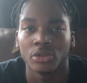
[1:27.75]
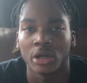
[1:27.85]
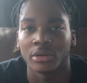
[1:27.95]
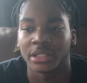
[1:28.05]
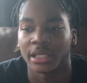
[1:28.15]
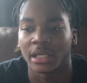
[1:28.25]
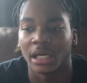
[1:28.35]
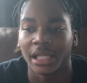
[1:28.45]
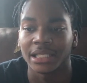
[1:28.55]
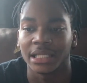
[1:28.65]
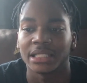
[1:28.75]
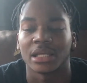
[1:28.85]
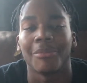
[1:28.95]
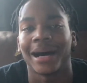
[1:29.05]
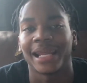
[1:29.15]
You know what I'm saying? Unless it's
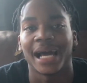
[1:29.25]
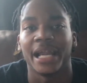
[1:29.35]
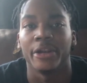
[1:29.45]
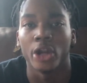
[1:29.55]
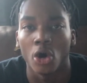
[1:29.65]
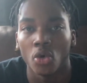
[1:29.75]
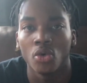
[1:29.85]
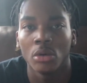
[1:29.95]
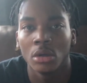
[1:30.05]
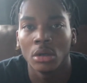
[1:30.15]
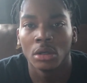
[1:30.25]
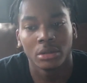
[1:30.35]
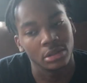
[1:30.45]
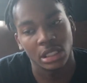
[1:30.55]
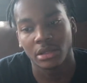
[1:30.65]
somebody I know
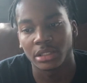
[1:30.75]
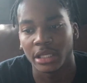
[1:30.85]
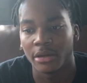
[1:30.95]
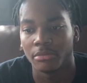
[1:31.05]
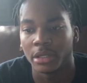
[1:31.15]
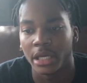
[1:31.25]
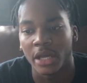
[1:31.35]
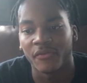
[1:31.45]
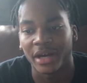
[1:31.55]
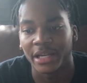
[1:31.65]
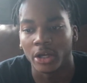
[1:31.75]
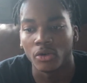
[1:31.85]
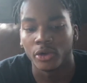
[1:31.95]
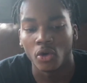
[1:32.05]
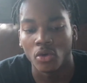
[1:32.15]
you know what I'm saying? But if I
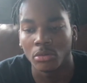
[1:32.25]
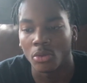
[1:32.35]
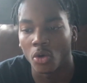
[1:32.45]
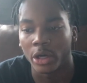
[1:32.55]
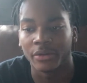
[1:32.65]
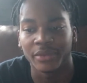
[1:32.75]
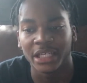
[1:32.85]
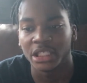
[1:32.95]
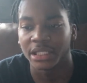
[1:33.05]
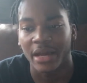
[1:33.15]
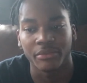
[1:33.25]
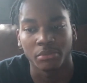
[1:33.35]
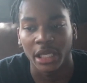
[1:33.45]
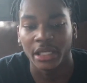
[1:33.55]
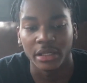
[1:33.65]
don't know them or if they just
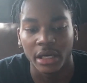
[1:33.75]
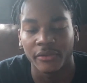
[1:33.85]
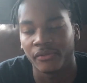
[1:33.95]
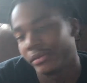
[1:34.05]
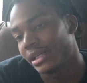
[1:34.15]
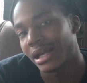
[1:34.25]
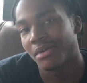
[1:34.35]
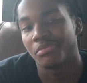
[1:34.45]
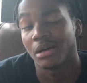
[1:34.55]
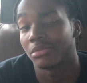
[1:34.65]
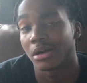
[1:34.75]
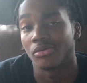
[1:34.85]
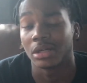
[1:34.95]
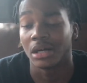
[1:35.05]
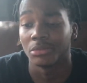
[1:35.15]
haven't played enough, then I'm probably not
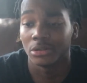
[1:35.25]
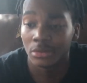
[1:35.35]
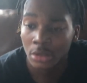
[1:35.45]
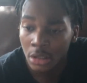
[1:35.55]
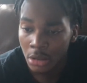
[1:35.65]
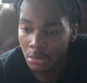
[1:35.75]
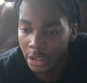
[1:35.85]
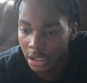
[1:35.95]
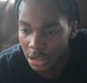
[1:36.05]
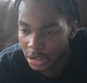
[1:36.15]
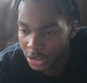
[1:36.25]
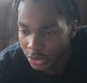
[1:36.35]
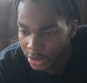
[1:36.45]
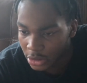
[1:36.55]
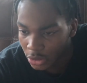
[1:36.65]
gonna comment. But yeah, let's get
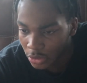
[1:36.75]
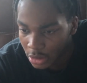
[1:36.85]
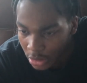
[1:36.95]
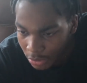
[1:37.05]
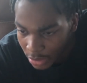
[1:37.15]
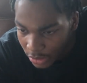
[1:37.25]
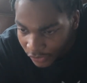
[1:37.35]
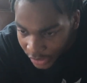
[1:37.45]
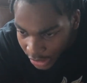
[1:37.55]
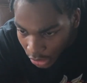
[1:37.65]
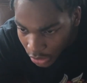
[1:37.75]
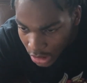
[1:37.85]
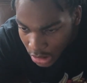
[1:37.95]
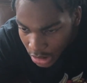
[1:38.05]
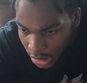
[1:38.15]
straight into it. The video
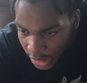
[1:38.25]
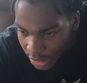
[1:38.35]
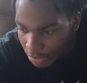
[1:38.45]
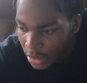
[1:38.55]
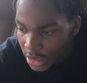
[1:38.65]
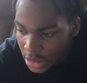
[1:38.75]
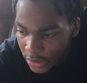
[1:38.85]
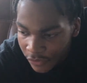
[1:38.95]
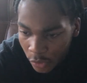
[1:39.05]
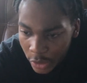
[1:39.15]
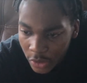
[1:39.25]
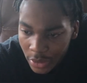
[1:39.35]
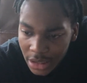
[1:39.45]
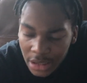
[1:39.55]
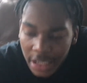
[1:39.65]
is 8 minutes and
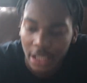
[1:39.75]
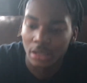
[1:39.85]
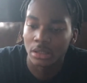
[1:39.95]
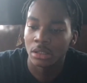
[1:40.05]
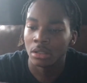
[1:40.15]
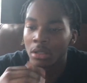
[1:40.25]
41 seconds.